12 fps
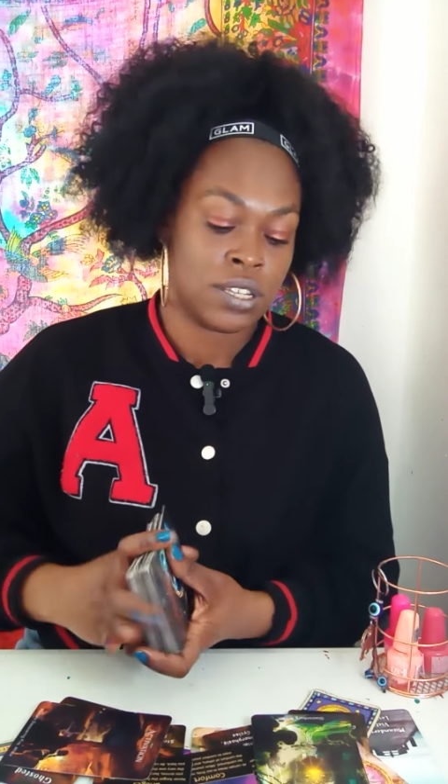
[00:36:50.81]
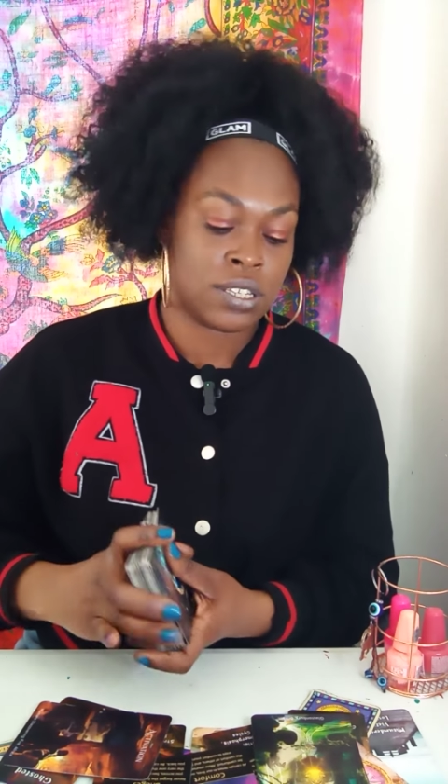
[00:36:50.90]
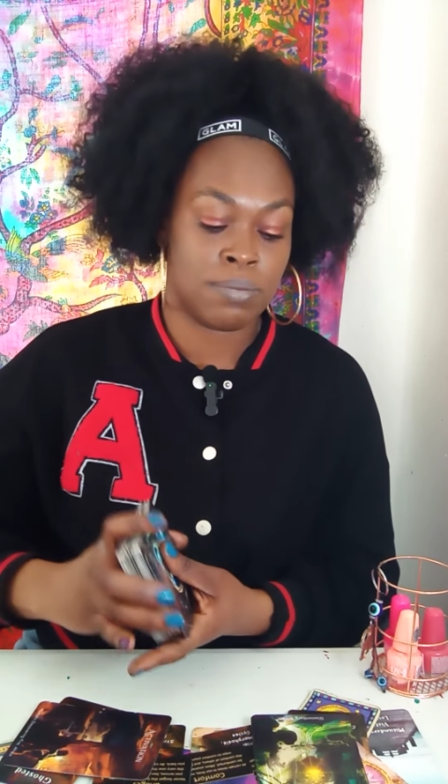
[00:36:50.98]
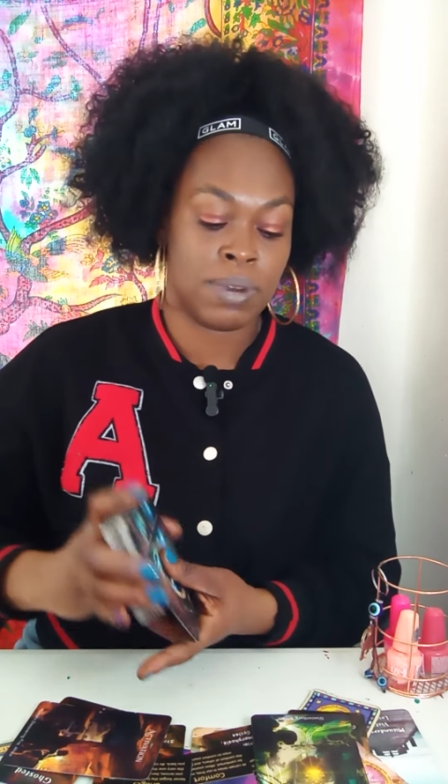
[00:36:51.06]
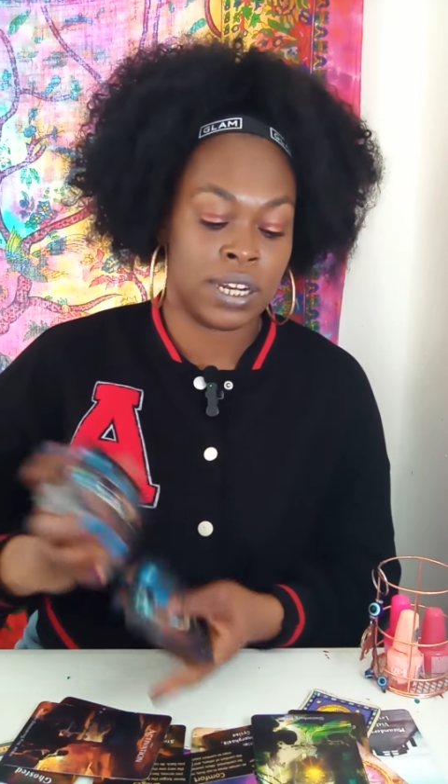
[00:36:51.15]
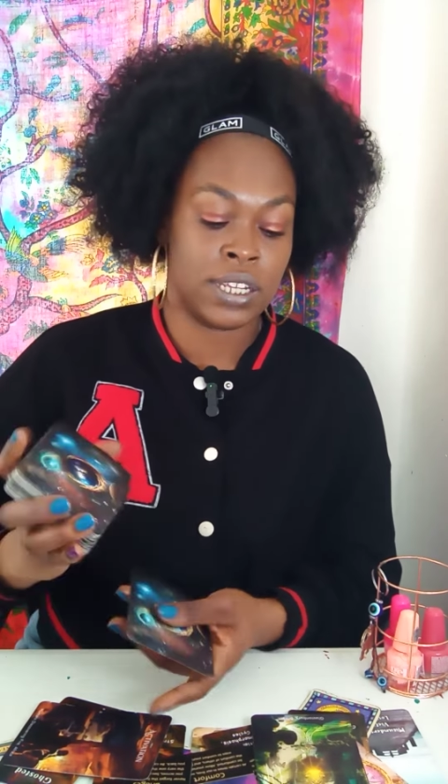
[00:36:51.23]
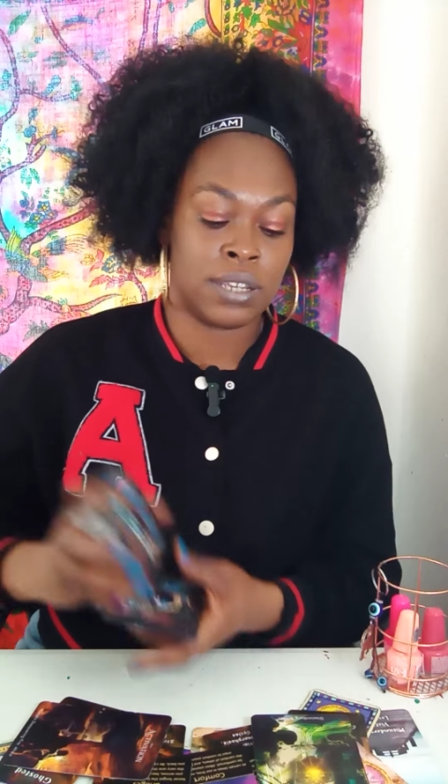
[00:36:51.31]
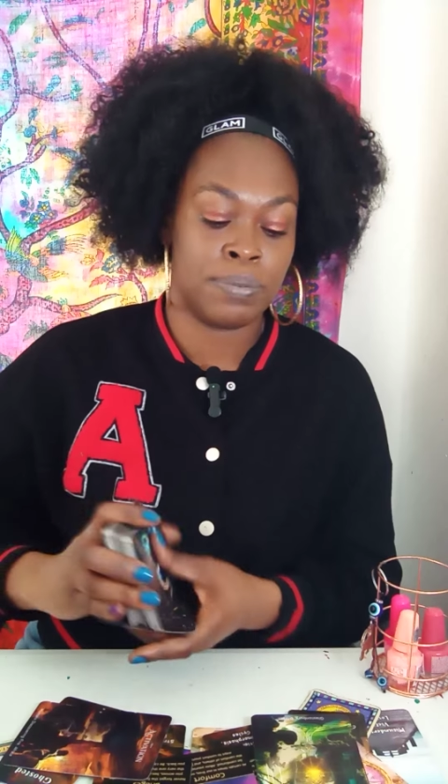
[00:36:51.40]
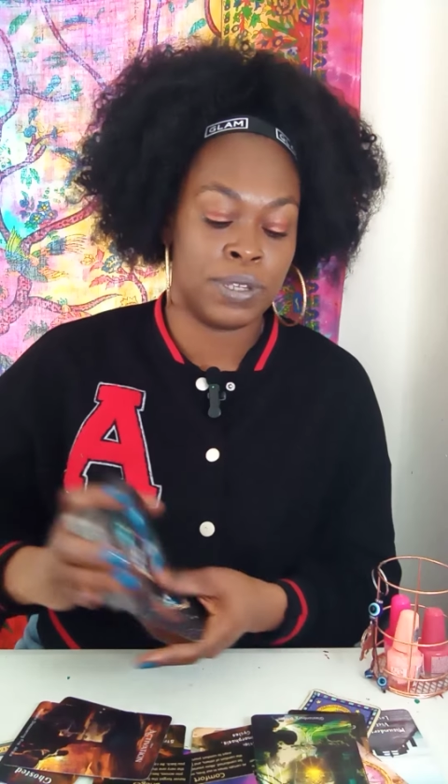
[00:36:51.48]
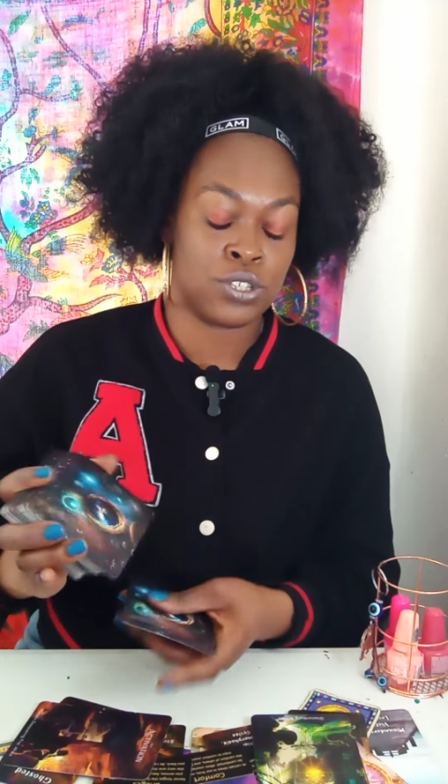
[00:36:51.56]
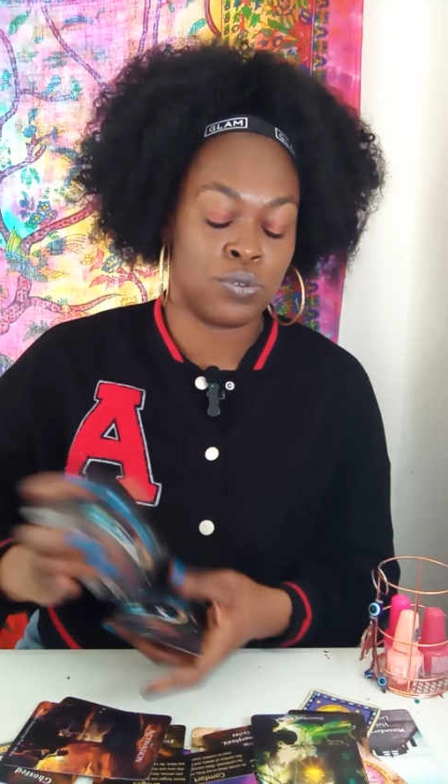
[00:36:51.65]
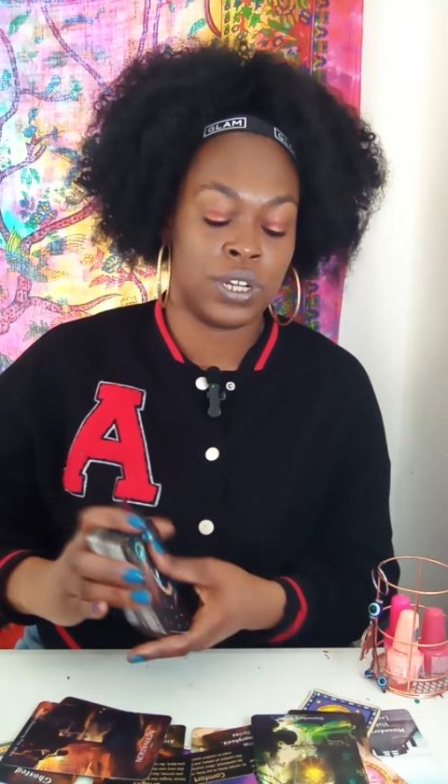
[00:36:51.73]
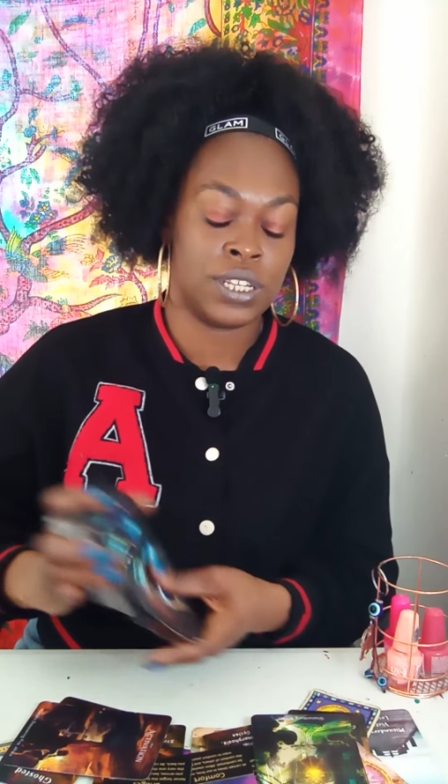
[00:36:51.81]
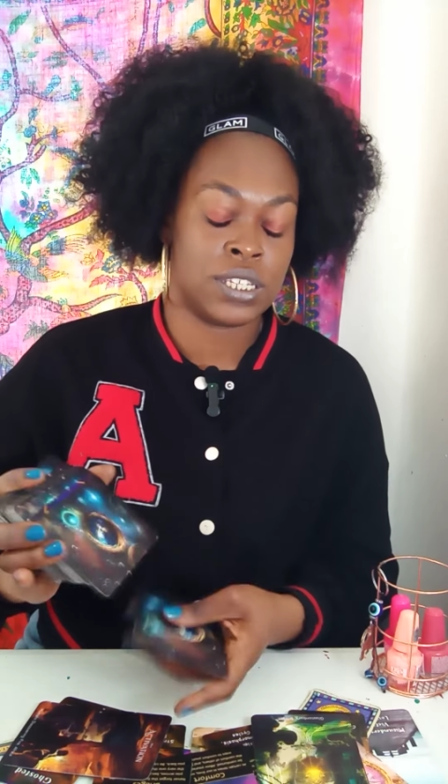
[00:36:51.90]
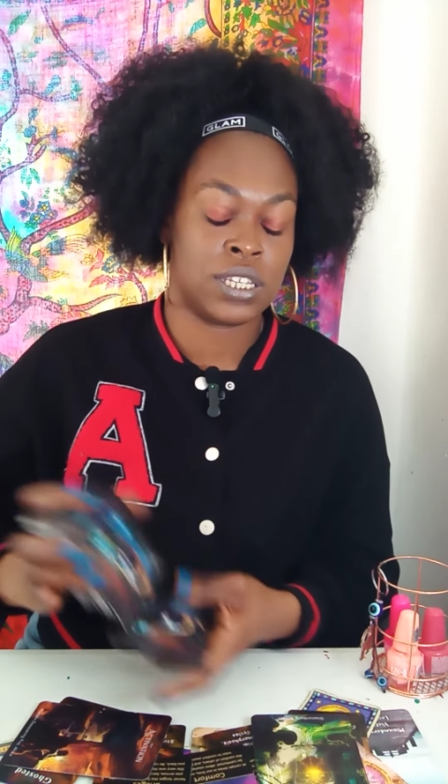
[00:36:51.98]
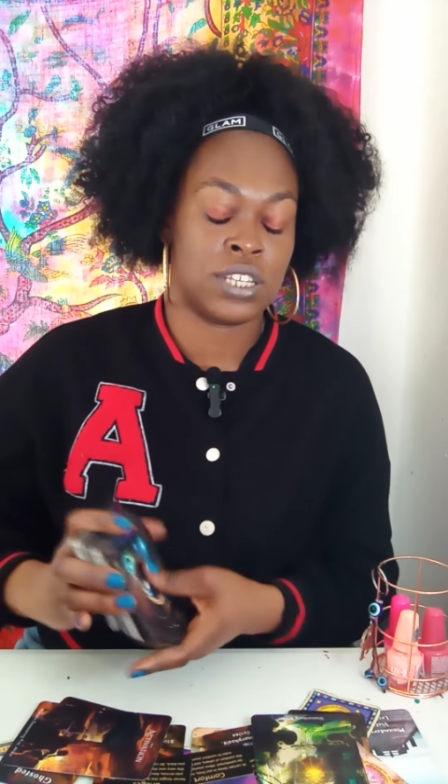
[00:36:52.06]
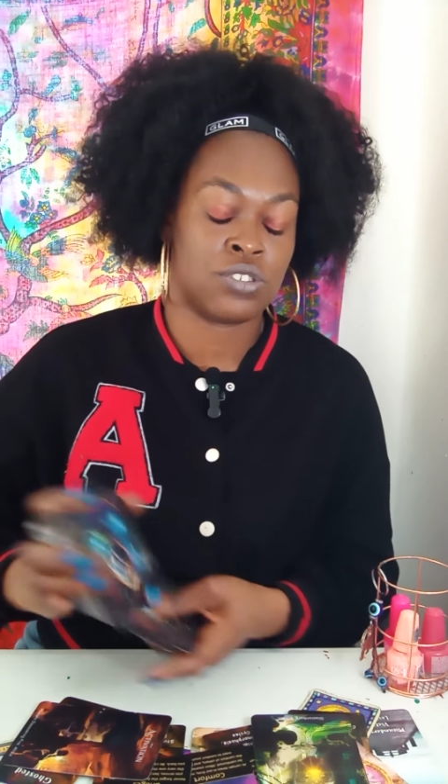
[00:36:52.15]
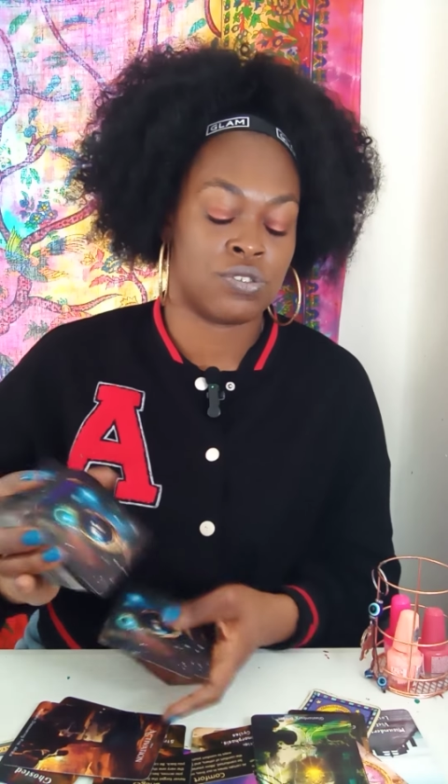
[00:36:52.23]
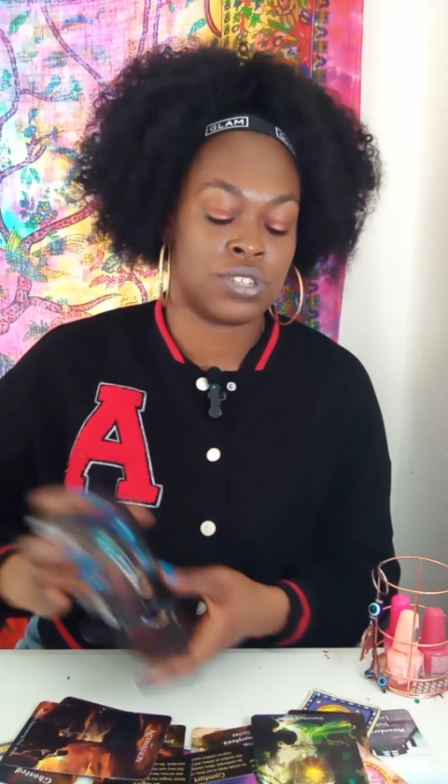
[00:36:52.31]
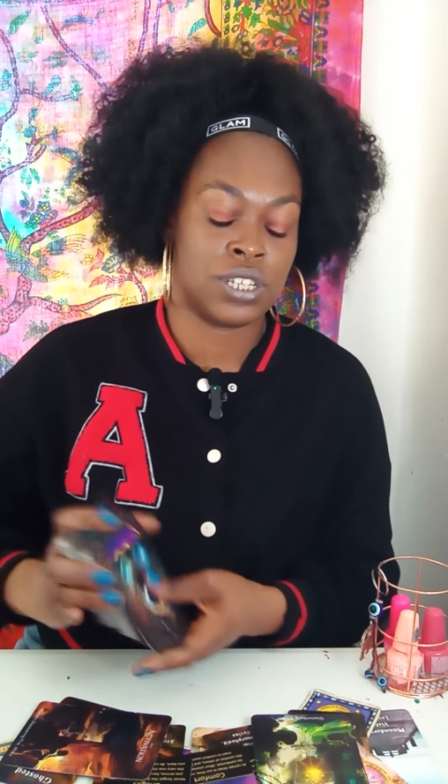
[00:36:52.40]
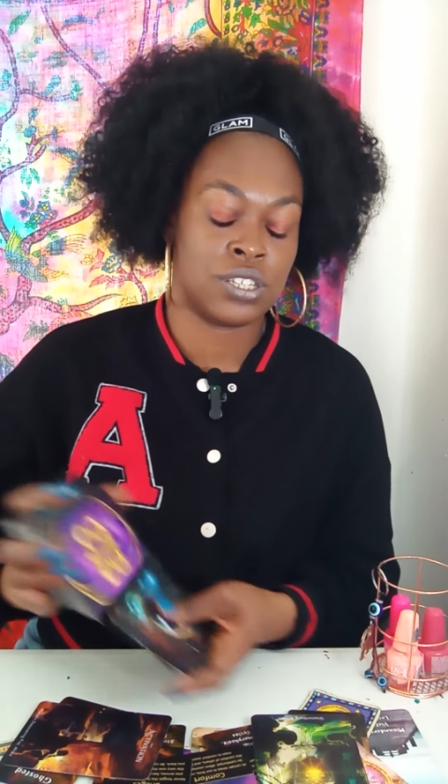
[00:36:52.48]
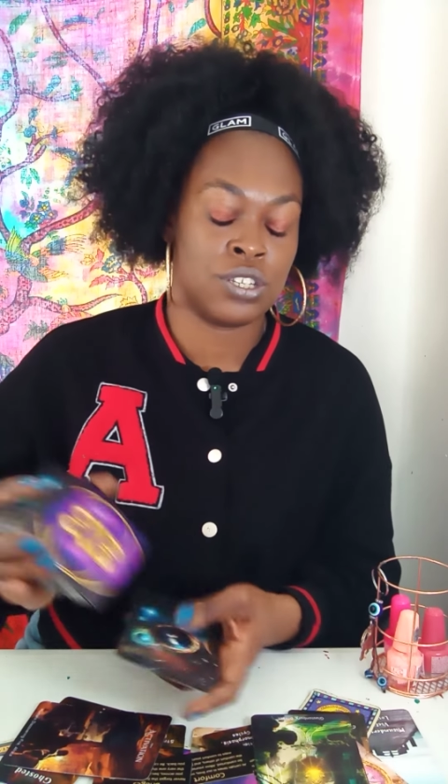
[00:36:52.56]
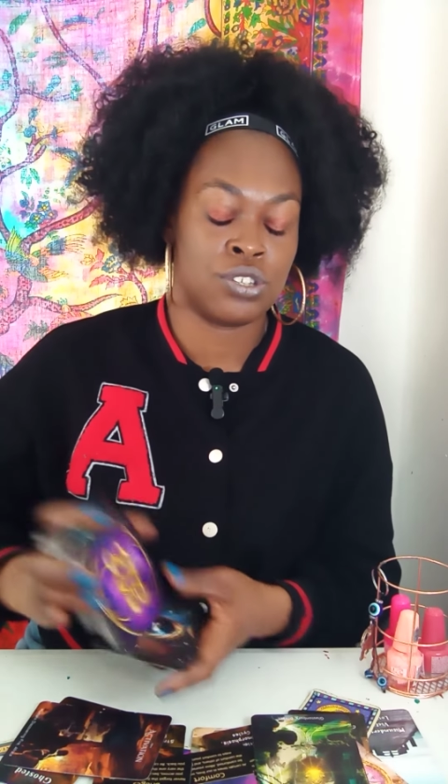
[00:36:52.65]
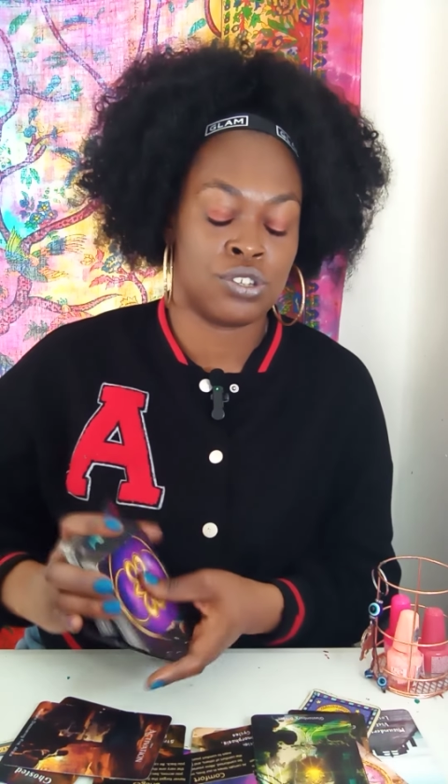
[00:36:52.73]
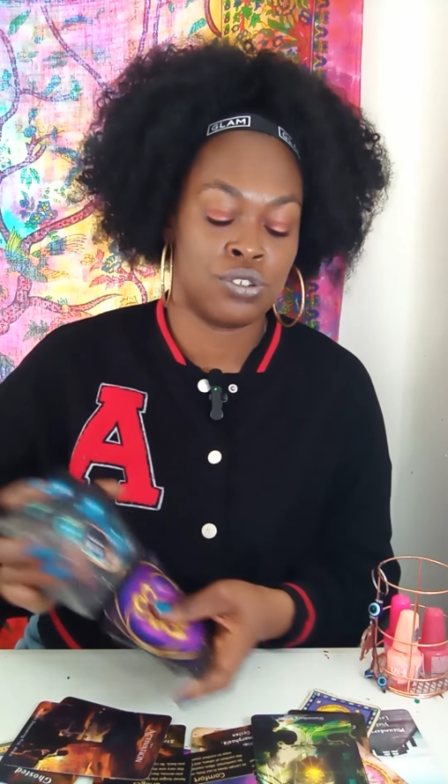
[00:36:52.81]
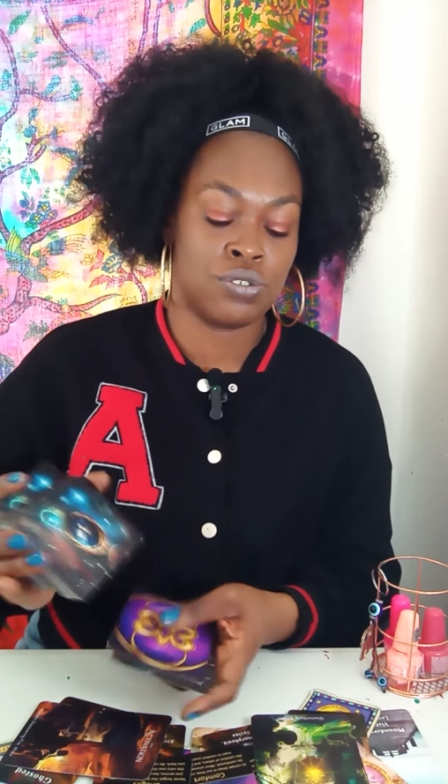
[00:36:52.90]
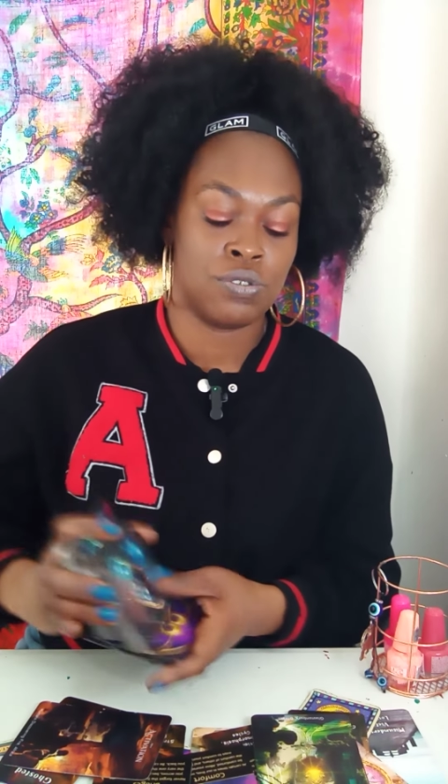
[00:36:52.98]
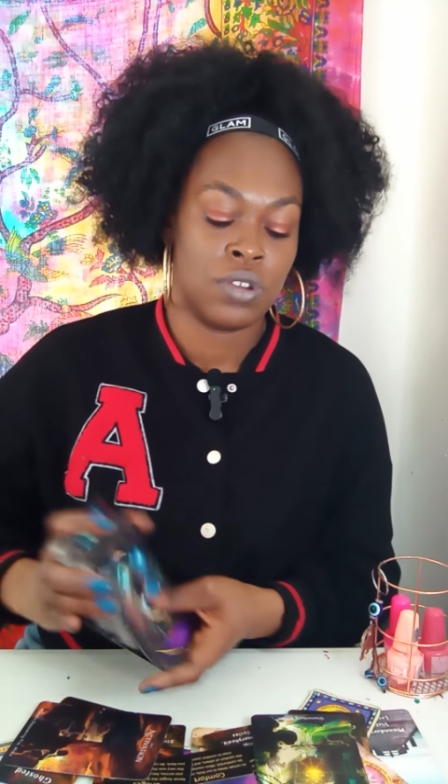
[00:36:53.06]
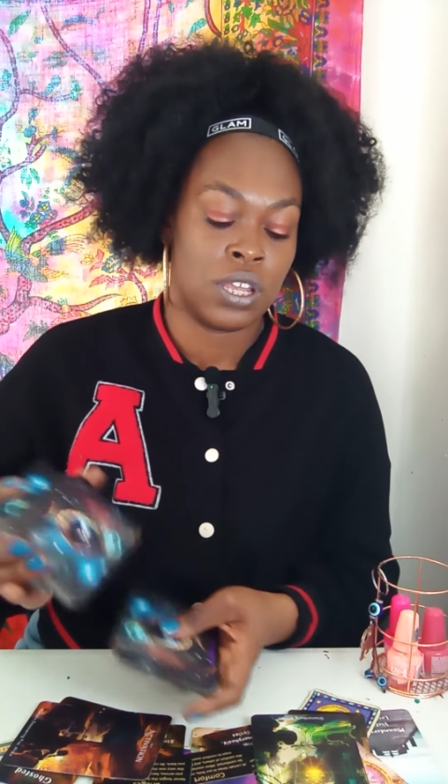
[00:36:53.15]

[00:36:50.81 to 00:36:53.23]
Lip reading: Somebody could be 26 or 62.